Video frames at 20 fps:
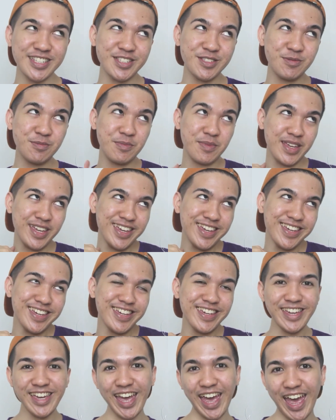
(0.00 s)
is
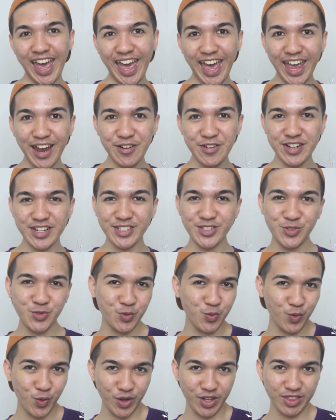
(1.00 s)
me,
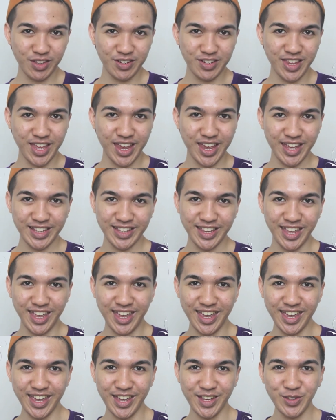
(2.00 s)
Aries Wonderland,
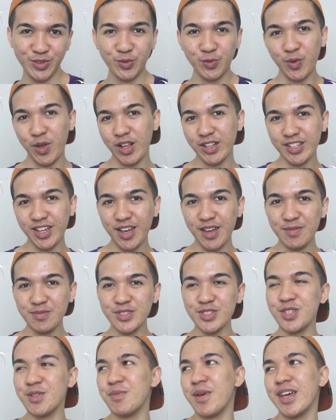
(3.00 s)
and
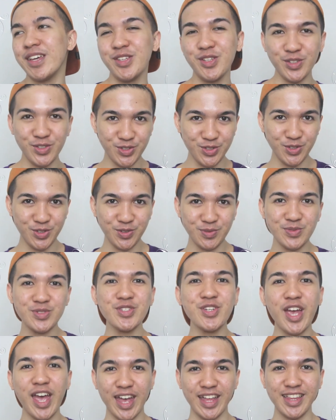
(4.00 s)
welcome to my YouTube
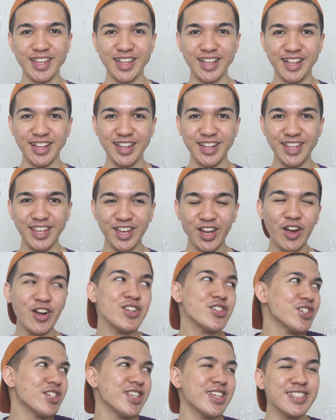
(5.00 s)
channel.
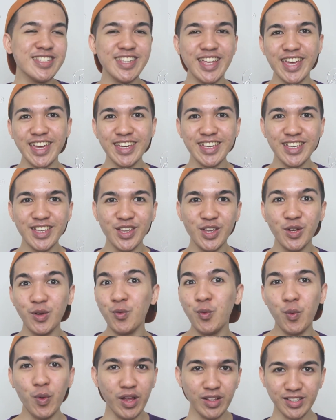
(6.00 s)
Or should I say,
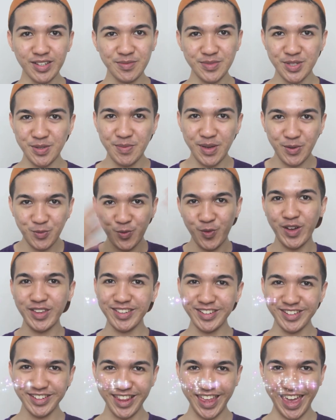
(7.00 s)
welcome to my
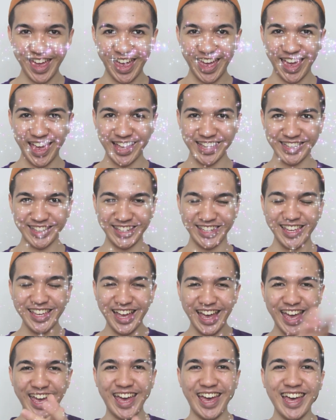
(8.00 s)
Wonderland!
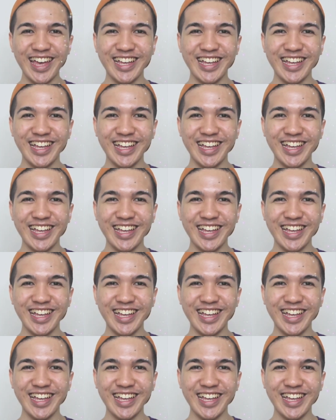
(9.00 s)
Yes!